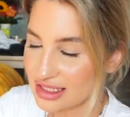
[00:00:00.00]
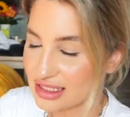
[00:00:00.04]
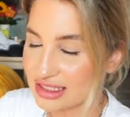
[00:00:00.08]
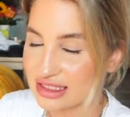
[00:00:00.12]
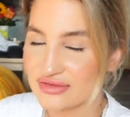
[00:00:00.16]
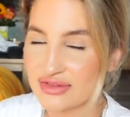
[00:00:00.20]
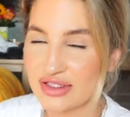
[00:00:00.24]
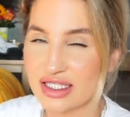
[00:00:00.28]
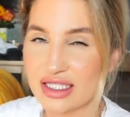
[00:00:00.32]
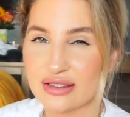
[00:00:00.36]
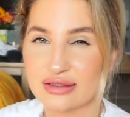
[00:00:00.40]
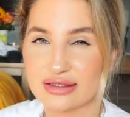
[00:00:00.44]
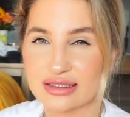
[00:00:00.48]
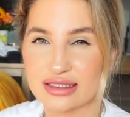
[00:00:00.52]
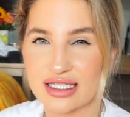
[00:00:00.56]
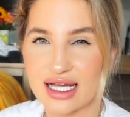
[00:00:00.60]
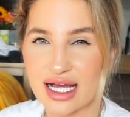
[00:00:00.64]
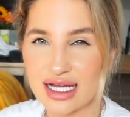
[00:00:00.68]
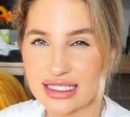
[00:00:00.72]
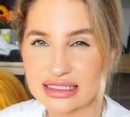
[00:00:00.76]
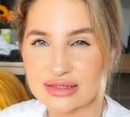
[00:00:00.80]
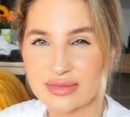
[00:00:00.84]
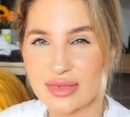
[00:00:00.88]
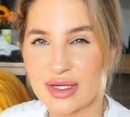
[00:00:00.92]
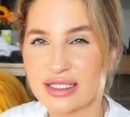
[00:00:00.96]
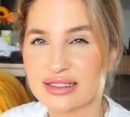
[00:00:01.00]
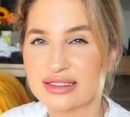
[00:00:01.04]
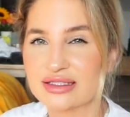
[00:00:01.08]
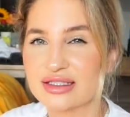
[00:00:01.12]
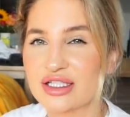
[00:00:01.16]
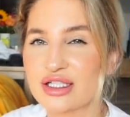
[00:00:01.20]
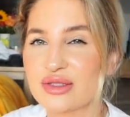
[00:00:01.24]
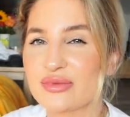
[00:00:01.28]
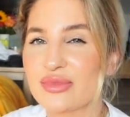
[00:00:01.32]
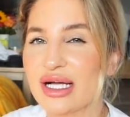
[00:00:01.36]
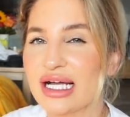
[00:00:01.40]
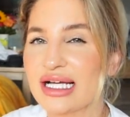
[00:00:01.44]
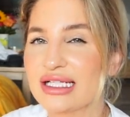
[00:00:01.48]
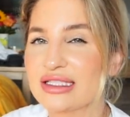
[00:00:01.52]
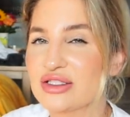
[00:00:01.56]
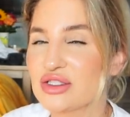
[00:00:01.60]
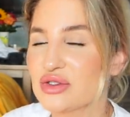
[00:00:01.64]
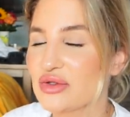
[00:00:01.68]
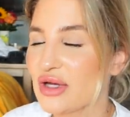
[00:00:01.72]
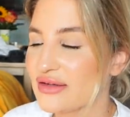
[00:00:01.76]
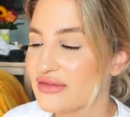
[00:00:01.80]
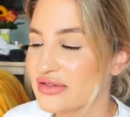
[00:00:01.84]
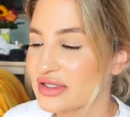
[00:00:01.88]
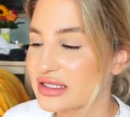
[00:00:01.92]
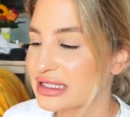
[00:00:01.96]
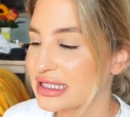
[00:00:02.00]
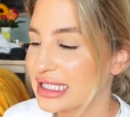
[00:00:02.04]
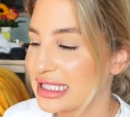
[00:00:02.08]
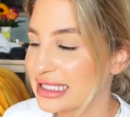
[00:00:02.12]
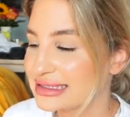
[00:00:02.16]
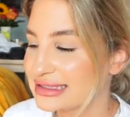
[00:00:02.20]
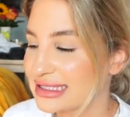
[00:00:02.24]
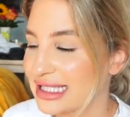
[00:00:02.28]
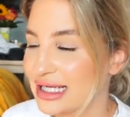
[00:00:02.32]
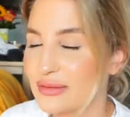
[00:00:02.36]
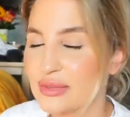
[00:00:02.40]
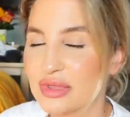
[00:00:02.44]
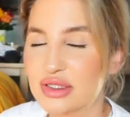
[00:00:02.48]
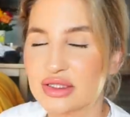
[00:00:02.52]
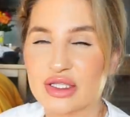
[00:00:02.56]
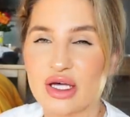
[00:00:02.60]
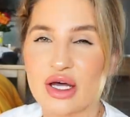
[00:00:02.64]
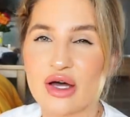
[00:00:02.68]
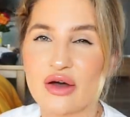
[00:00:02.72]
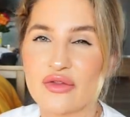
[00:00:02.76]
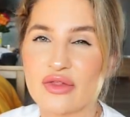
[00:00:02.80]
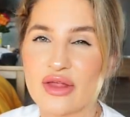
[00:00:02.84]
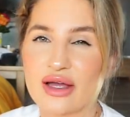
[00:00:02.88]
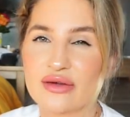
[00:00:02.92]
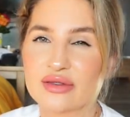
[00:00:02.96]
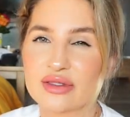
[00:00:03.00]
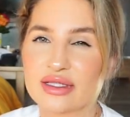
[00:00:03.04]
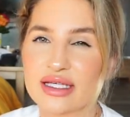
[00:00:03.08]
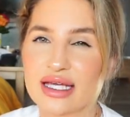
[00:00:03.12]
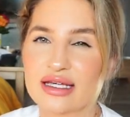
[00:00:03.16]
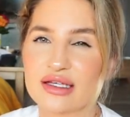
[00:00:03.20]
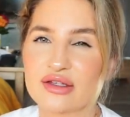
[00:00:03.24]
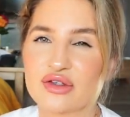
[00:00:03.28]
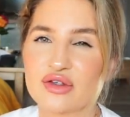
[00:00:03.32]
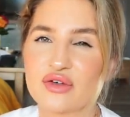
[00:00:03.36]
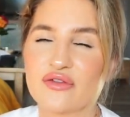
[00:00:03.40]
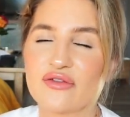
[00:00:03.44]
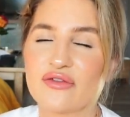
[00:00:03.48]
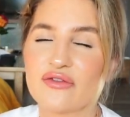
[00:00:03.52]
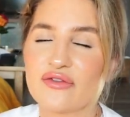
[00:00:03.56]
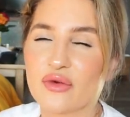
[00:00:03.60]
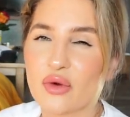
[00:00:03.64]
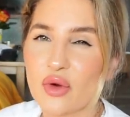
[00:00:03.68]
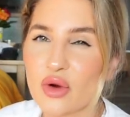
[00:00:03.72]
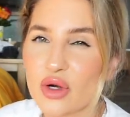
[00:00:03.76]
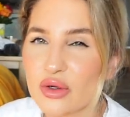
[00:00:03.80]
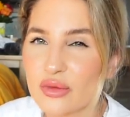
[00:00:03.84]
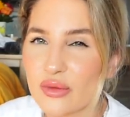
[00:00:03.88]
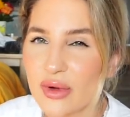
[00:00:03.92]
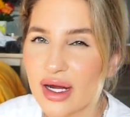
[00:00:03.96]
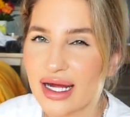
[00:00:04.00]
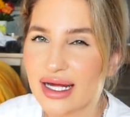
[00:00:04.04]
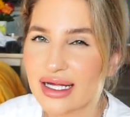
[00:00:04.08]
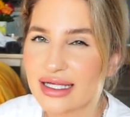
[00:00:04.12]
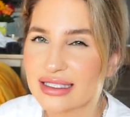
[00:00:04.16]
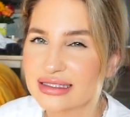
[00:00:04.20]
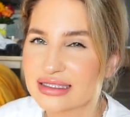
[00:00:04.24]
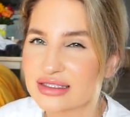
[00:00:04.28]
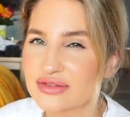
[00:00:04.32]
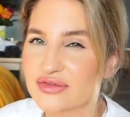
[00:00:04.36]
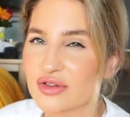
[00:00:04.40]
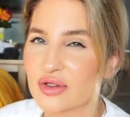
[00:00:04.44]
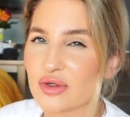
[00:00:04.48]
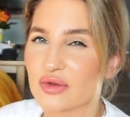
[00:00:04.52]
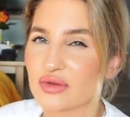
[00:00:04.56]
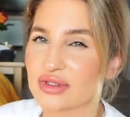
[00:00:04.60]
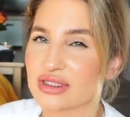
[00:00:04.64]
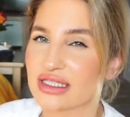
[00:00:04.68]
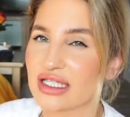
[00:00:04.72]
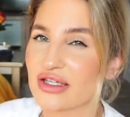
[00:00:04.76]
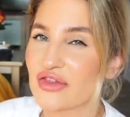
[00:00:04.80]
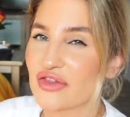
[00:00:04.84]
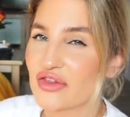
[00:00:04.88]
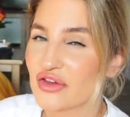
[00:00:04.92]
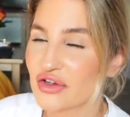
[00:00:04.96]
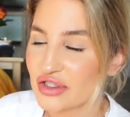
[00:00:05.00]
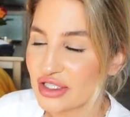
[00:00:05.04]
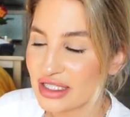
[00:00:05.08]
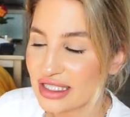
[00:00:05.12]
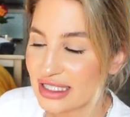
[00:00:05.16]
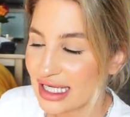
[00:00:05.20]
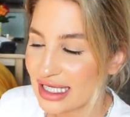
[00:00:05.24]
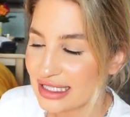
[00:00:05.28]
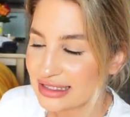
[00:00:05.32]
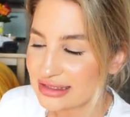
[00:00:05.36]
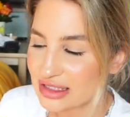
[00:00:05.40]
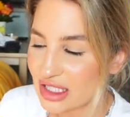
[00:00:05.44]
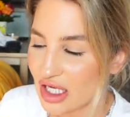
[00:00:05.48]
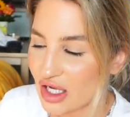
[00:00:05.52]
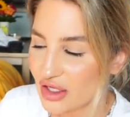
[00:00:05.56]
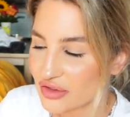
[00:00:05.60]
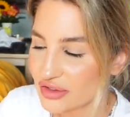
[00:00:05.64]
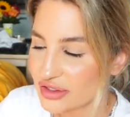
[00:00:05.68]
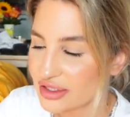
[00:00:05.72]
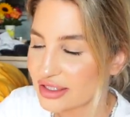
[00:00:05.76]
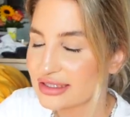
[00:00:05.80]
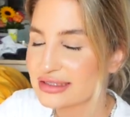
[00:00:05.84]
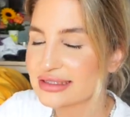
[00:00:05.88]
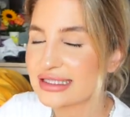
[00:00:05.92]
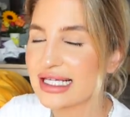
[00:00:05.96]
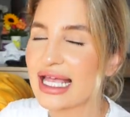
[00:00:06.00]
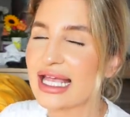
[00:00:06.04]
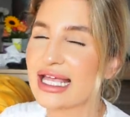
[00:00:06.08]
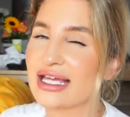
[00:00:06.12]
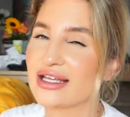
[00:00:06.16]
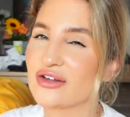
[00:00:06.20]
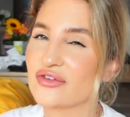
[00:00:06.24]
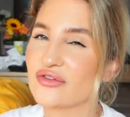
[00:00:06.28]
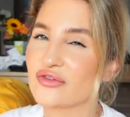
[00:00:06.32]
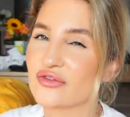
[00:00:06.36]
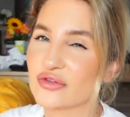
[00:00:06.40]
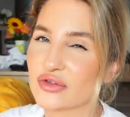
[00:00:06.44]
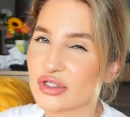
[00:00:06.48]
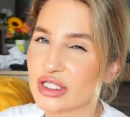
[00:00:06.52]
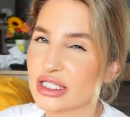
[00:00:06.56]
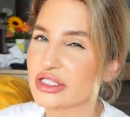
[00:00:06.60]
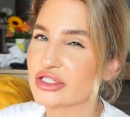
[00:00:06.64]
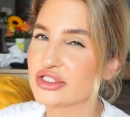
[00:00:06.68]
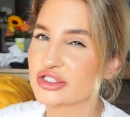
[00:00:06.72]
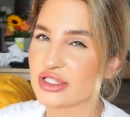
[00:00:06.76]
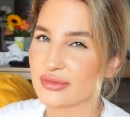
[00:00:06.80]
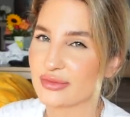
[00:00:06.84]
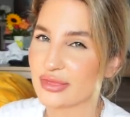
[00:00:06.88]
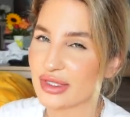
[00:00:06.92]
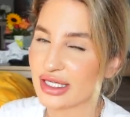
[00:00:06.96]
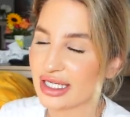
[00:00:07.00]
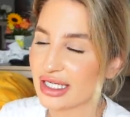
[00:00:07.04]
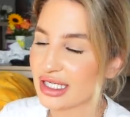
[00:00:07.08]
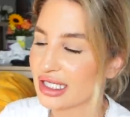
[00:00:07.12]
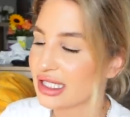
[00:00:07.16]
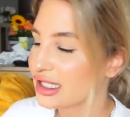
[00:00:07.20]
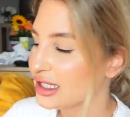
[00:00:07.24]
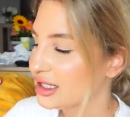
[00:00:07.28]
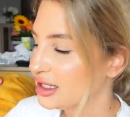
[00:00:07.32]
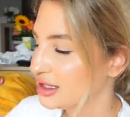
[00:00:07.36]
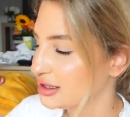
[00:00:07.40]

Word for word: This video is not sponsored, but I do have a link down below that will get you four wines for only $39 and free shipping.